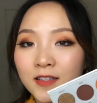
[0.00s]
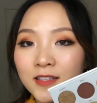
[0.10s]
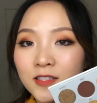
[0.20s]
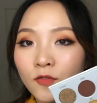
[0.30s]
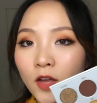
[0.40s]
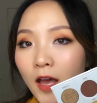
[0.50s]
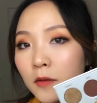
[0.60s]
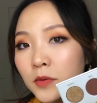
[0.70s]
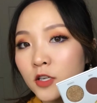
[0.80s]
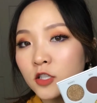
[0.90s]
This
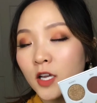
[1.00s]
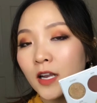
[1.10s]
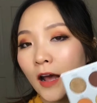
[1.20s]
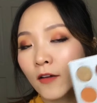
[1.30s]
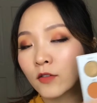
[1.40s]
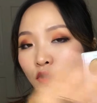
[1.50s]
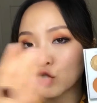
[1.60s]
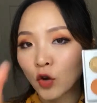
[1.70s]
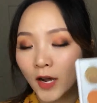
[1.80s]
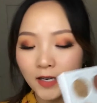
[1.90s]
VIP shade I haven't
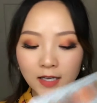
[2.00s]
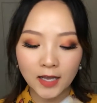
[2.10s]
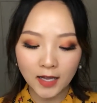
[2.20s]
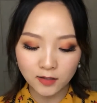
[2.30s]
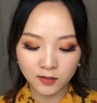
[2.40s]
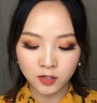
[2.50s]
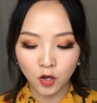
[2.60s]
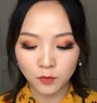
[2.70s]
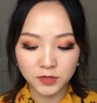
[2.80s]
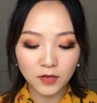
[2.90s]
tried yet,
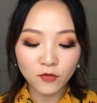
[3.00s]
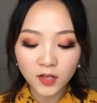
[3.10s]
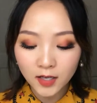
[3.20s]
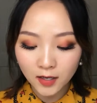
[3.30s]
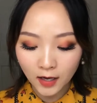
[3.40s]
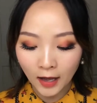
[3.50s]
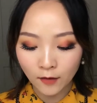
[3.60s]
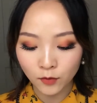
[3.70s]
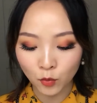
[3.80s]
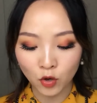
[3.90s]
so I'm definitely gonna
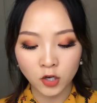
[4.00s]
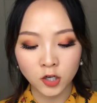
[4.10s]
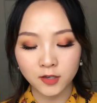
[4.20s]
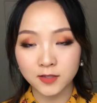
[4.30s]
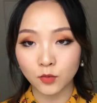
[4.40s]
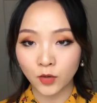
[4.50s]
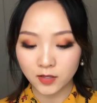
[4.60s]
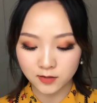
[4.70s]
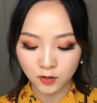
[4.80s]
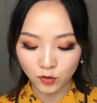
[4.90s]
have more looks
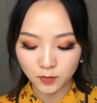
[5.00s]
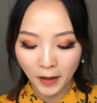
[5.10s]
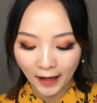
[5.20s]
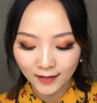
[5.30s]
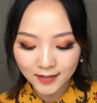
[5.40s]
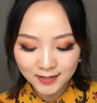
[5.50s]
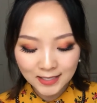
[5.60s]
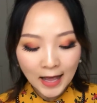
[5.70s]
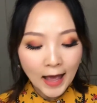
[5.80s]
with those palettes.